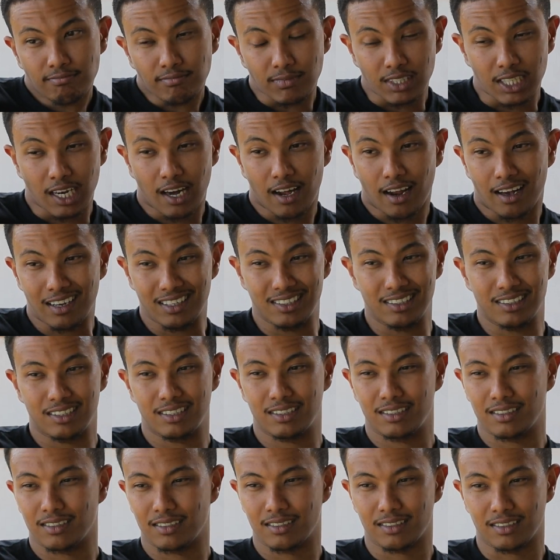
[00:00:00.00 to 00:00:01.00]

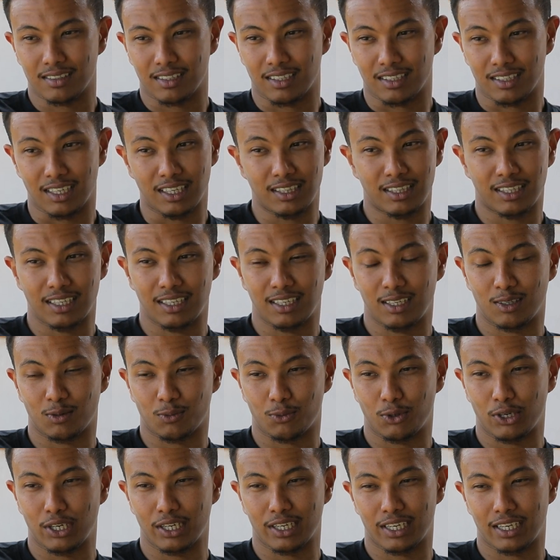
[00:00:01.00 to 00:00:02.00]
Jarans, nothing is
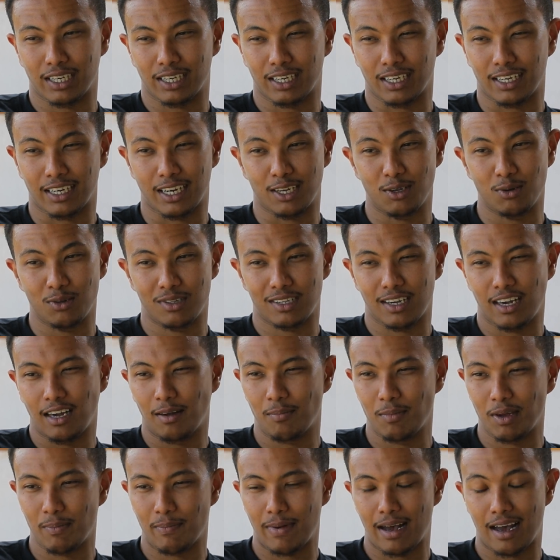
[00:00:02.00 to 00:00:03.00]
working. Can you
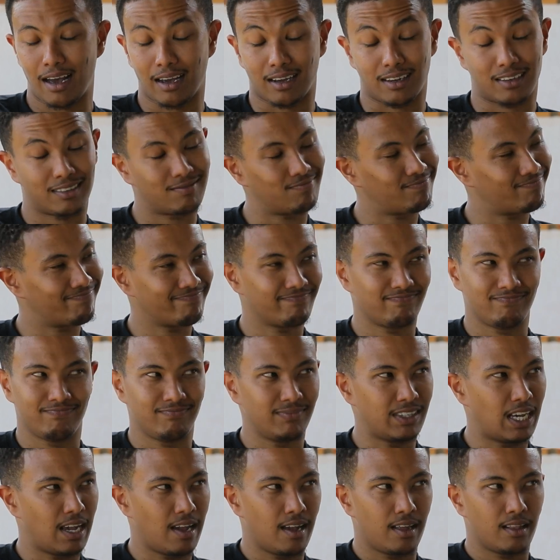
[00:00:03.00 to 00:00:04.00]
take me back?
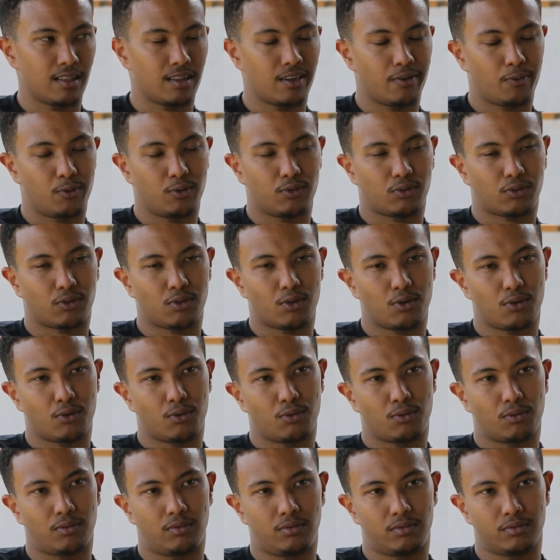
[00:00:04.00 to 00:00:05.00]
There was
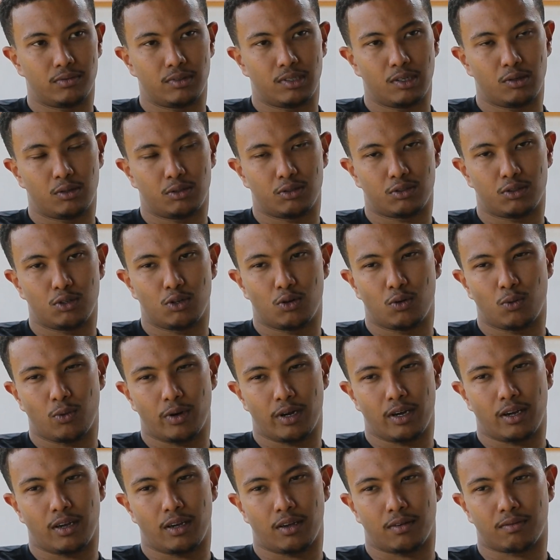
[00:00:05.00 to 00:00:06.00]
no
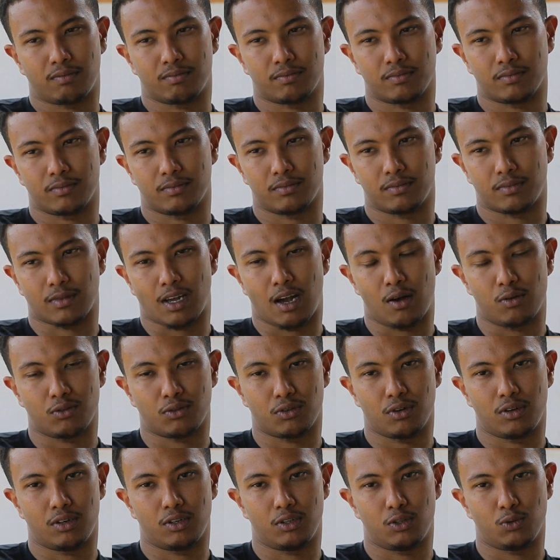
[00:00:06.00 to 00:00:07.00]
way I was
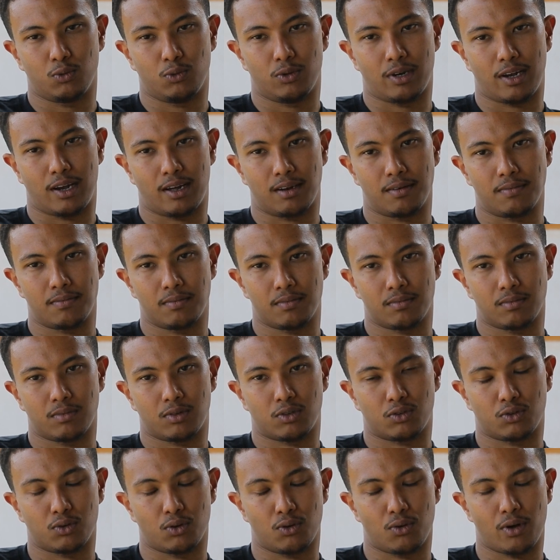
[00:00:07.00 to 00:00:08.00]
going to do that.
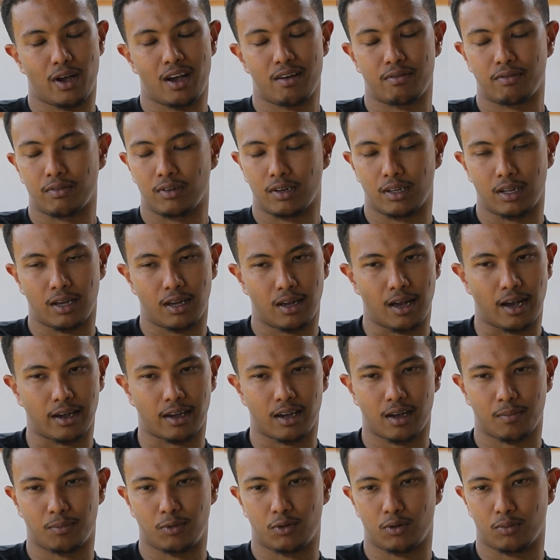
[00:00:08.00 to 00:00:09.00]
So every day I
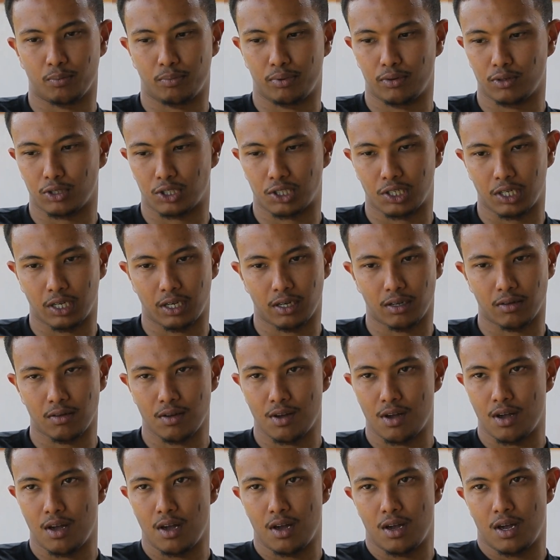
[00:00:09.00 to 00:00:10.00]
kept on pushing,
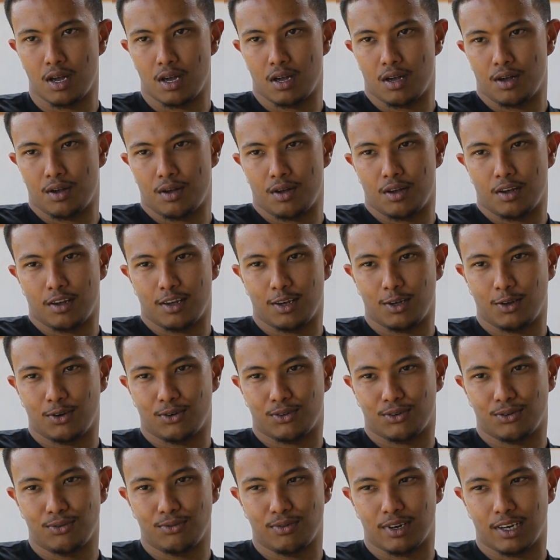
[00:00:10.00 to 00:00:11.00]

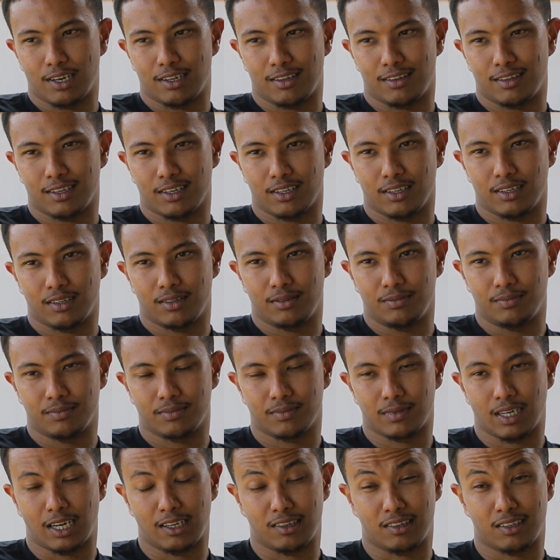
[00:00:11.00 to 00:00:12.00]
until
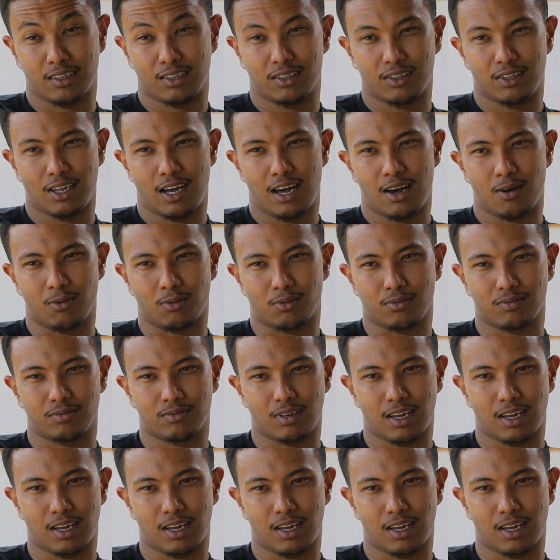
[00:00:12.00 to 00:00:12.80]
now.